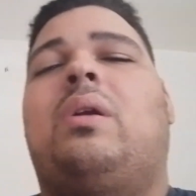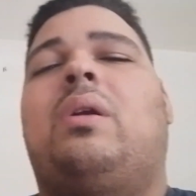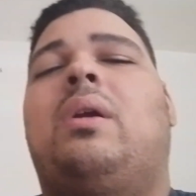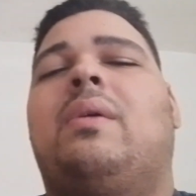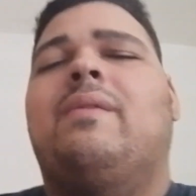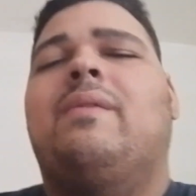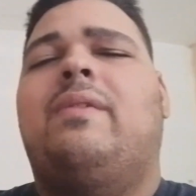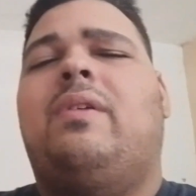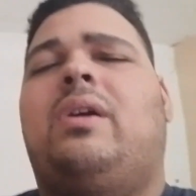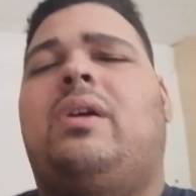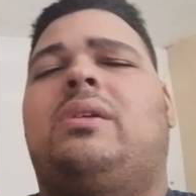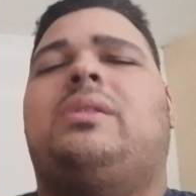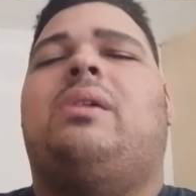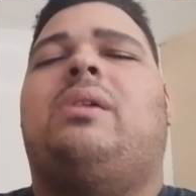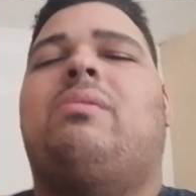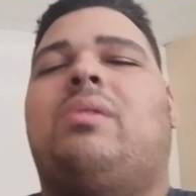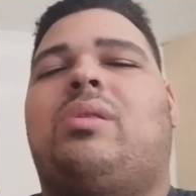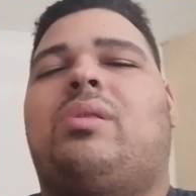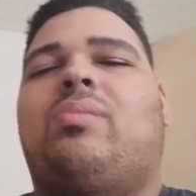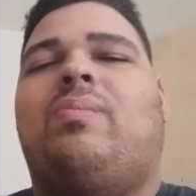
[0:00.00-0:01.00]
Well, that
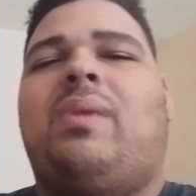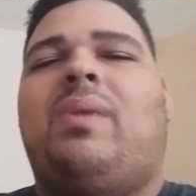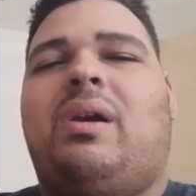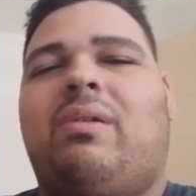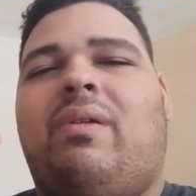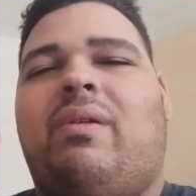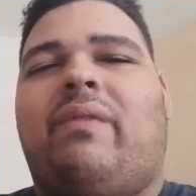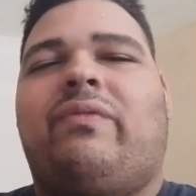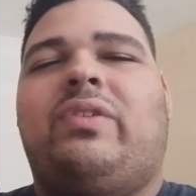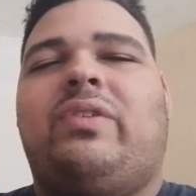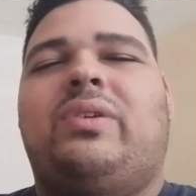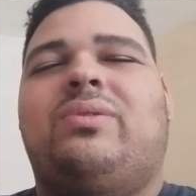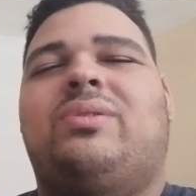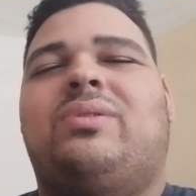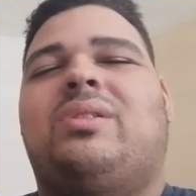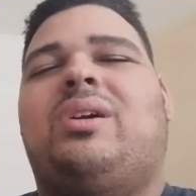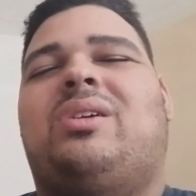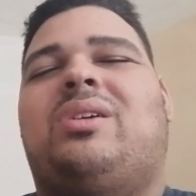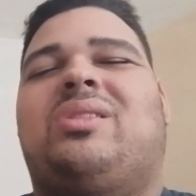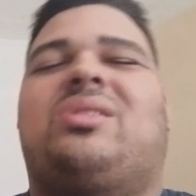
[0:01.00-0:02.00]
was my review on
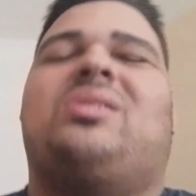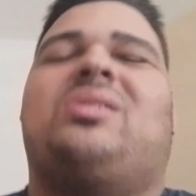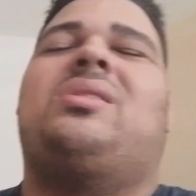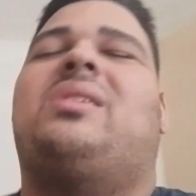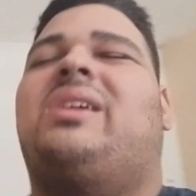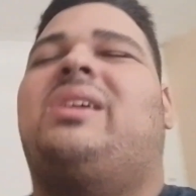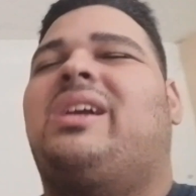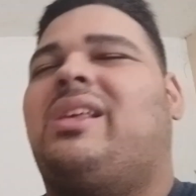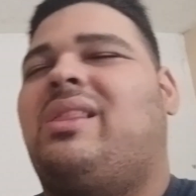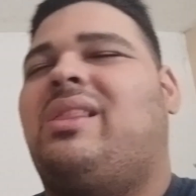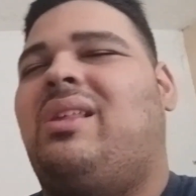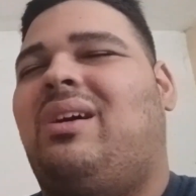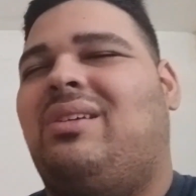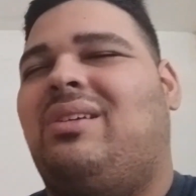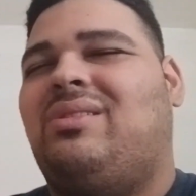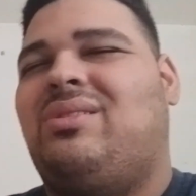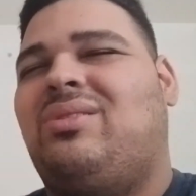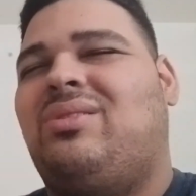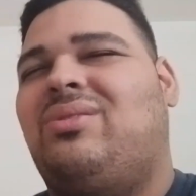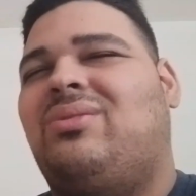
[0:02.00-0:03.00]
Hunter x
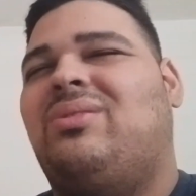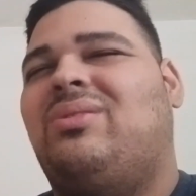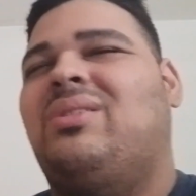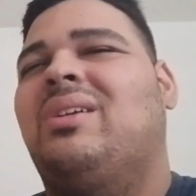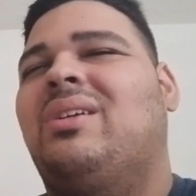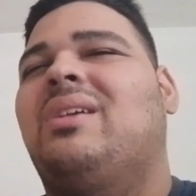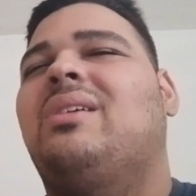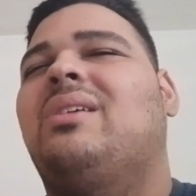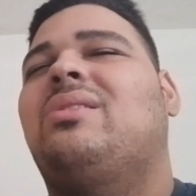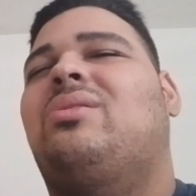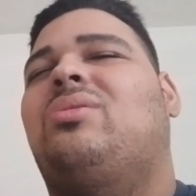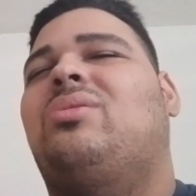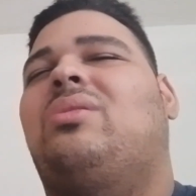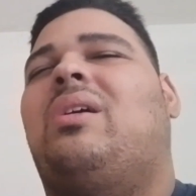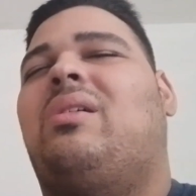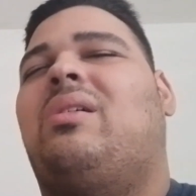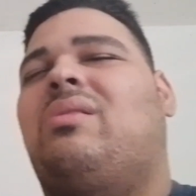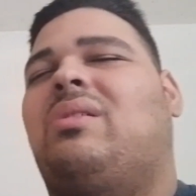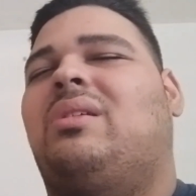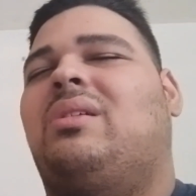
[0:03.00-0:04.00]
Hunter
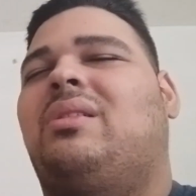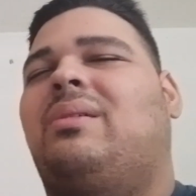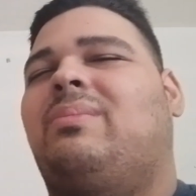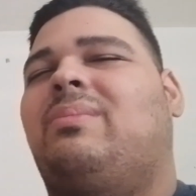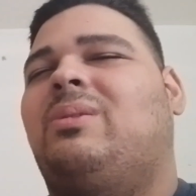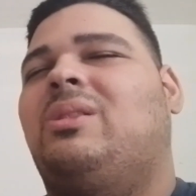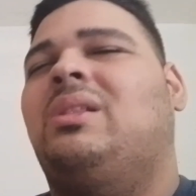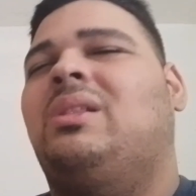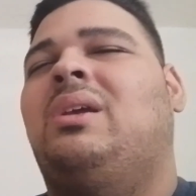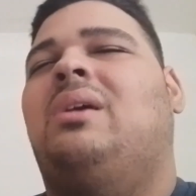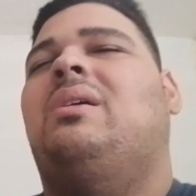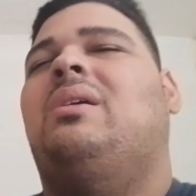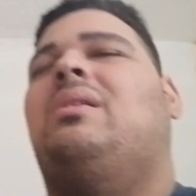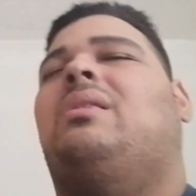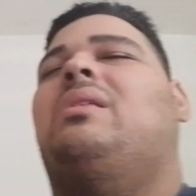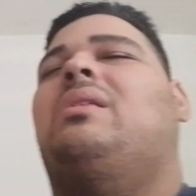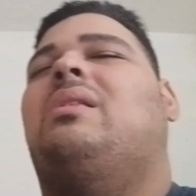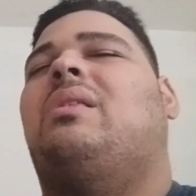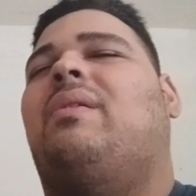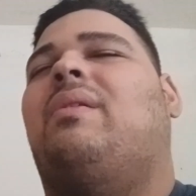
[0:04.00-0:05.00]
2011
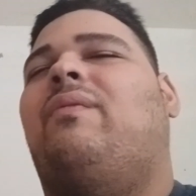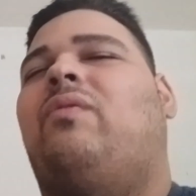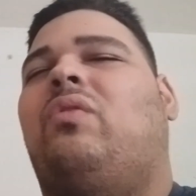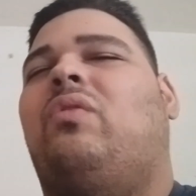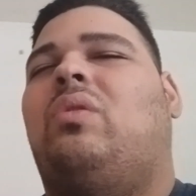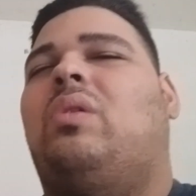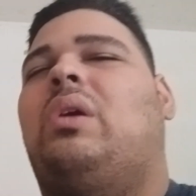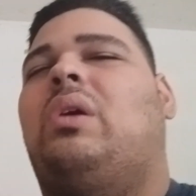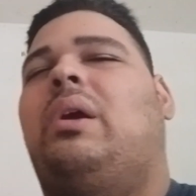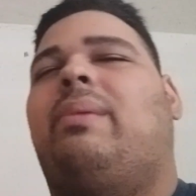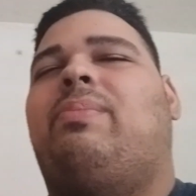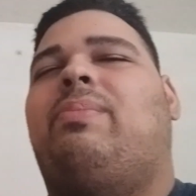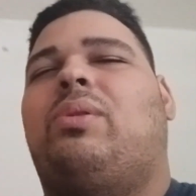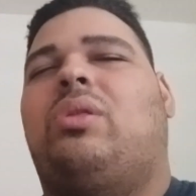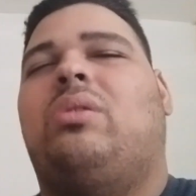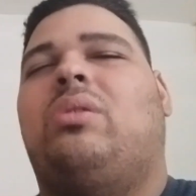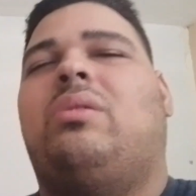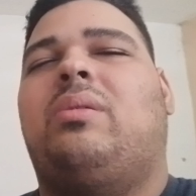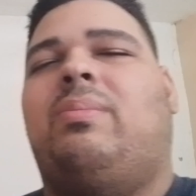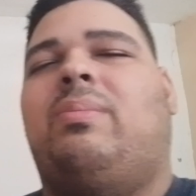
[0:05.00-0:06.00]
Season 4 Episode
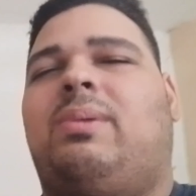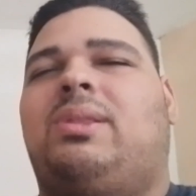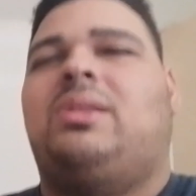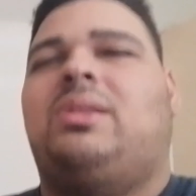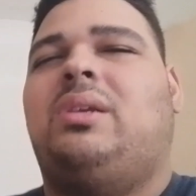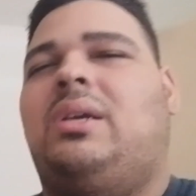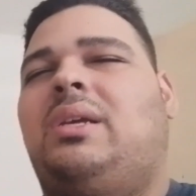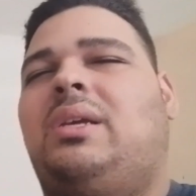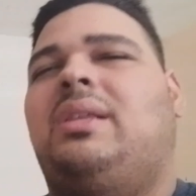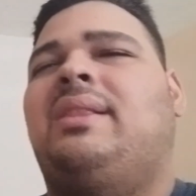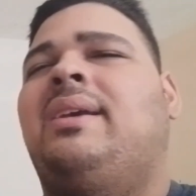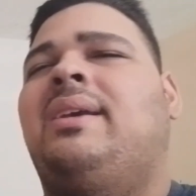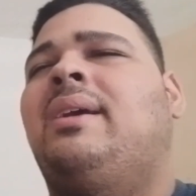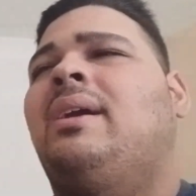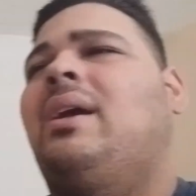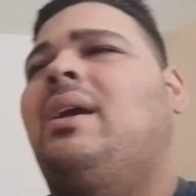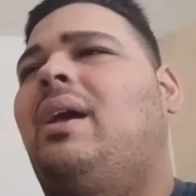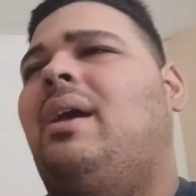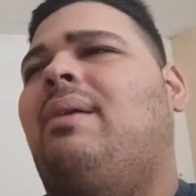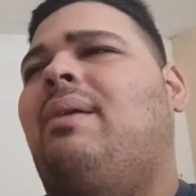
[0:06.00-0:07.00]
17
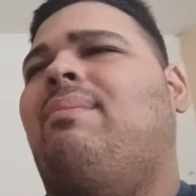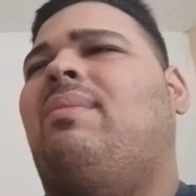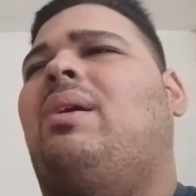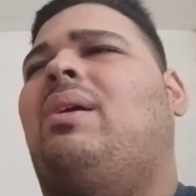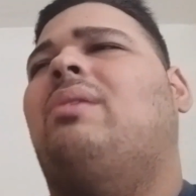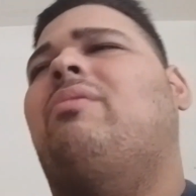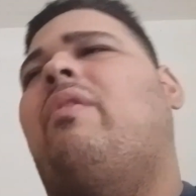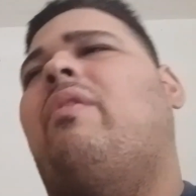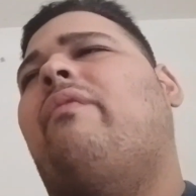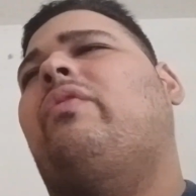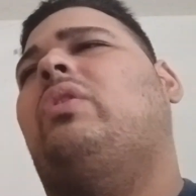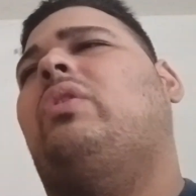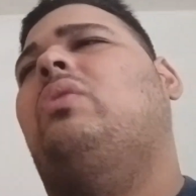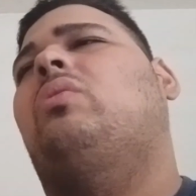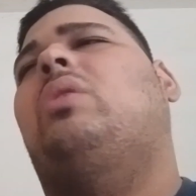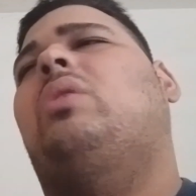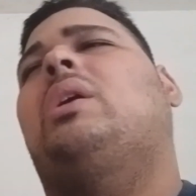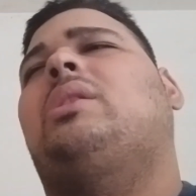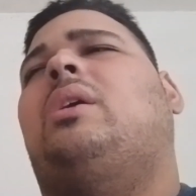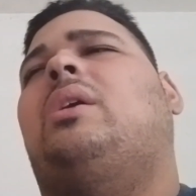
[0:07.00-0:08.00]
and my review
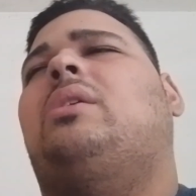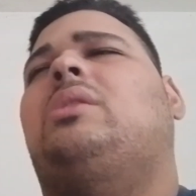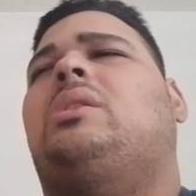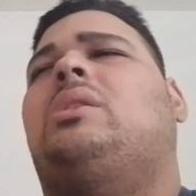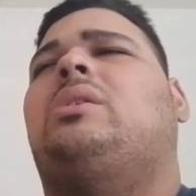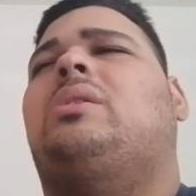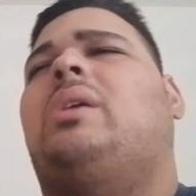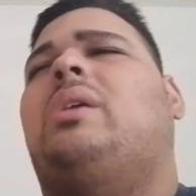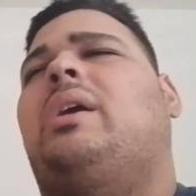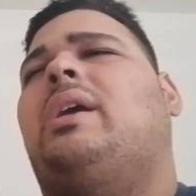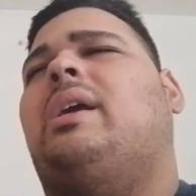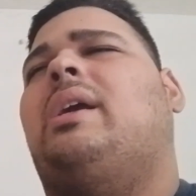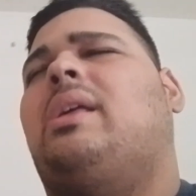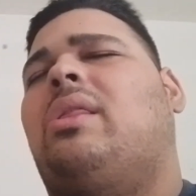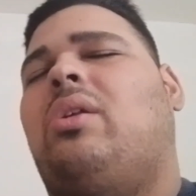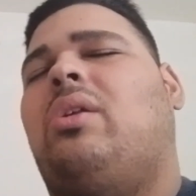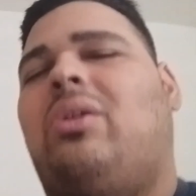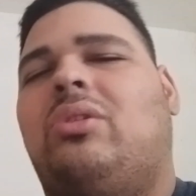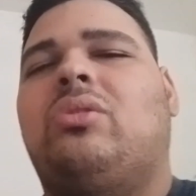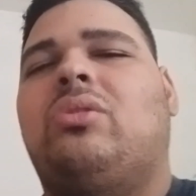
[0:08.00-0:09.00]
on Hunter x
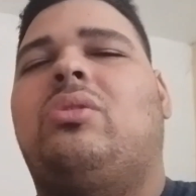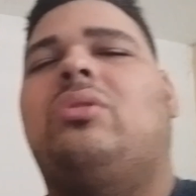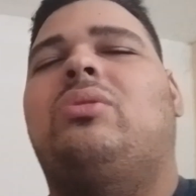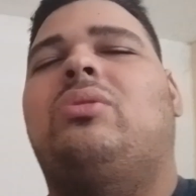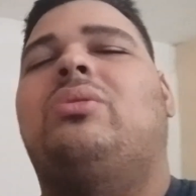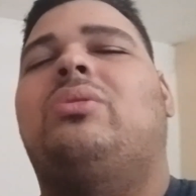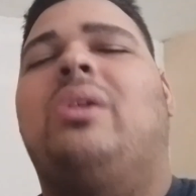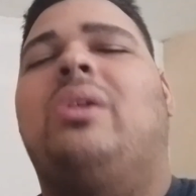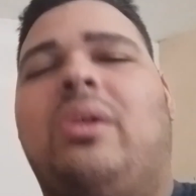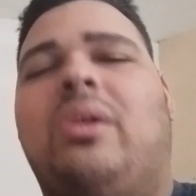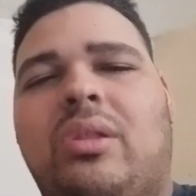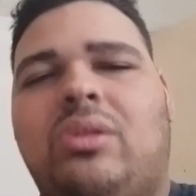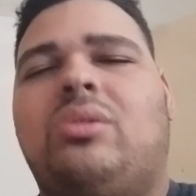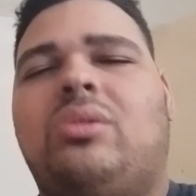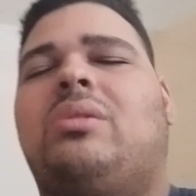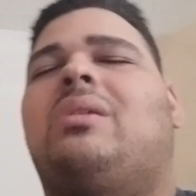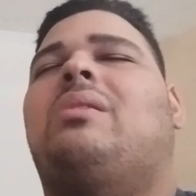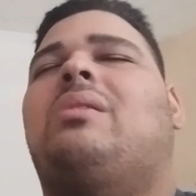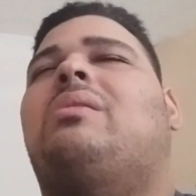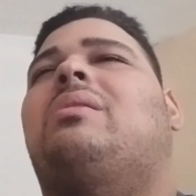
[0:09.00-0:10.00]
Hunter
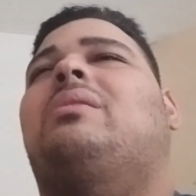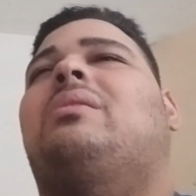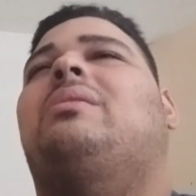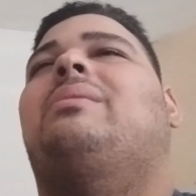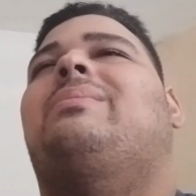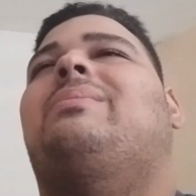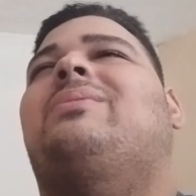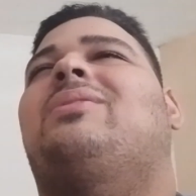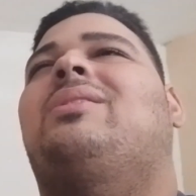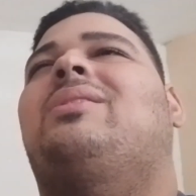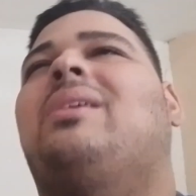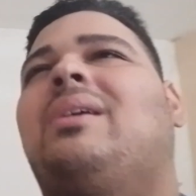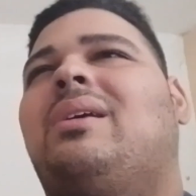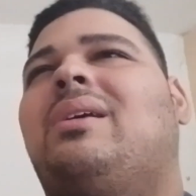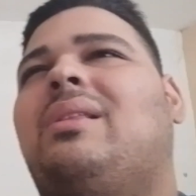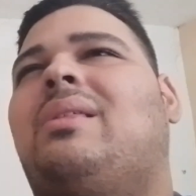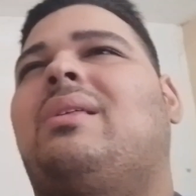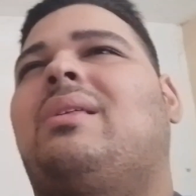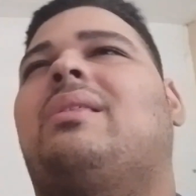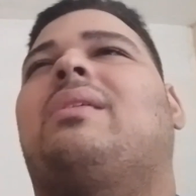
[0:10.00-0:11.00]
2011
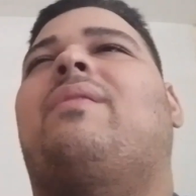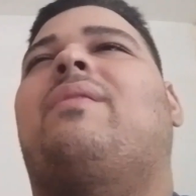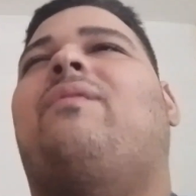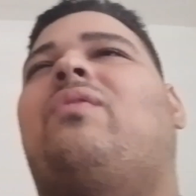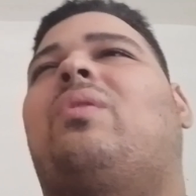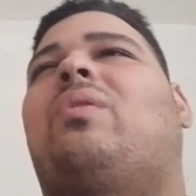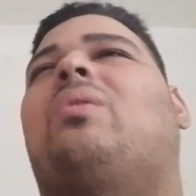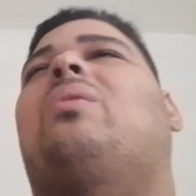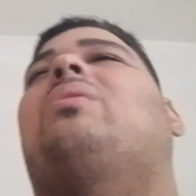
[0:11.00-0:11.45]
Season 4.